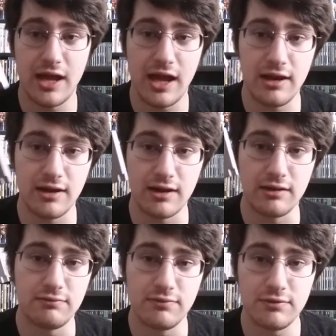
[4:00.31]

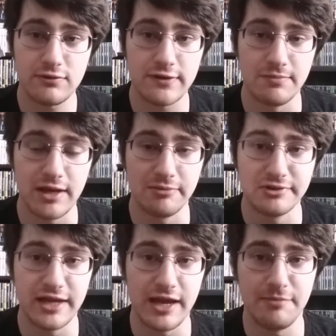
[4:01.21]
had some
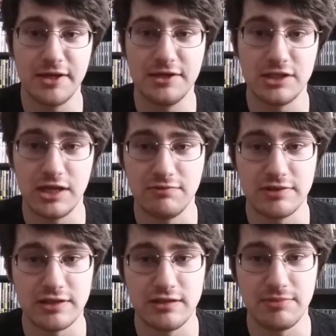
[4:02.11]
label damage and
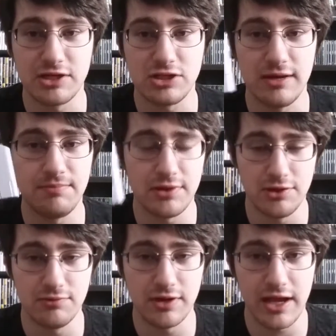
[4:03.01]
wasn't in the best shape, but the
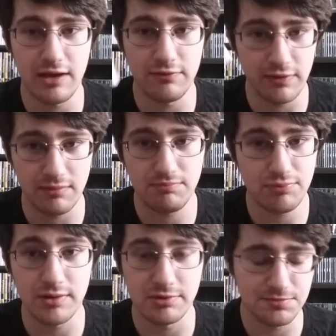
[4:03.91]
new one I had was
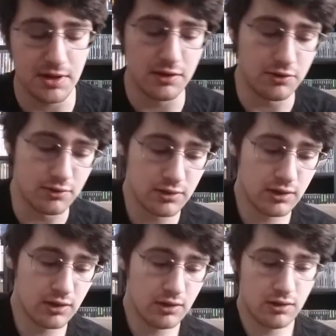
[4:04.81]
pretty much brand new.
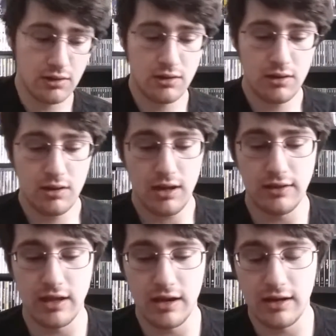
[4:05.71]

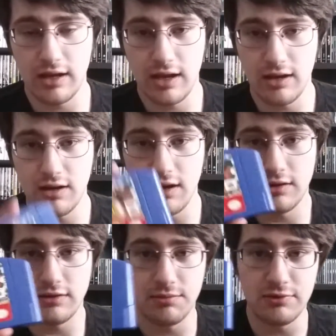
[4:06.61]
And then again,
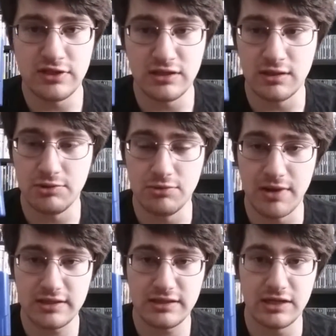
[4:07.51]
WCW
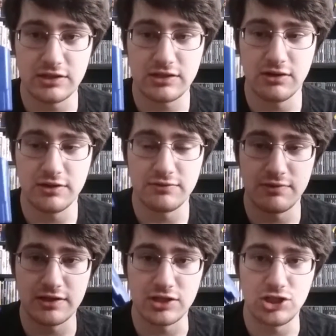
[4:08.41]
Backstage Assault. This
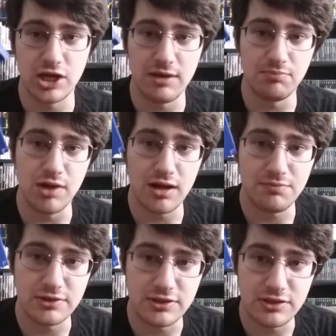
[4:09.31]
one has a giant
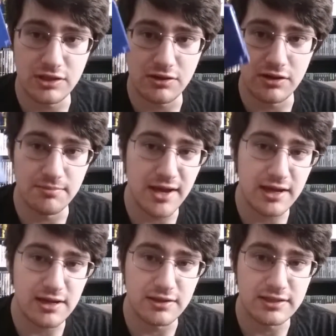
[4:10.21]
Blockbuster sticker on the
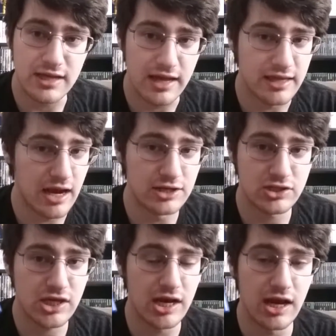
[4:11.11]
back and on the side that I
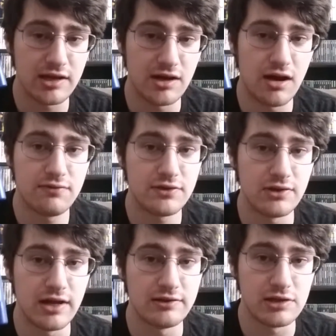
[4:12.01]
just cannot get off,
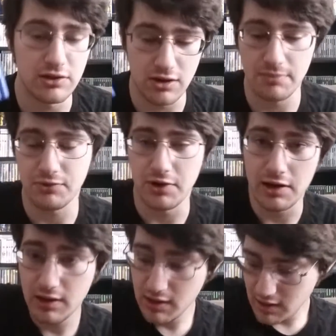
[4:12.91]
so that was another upgrade.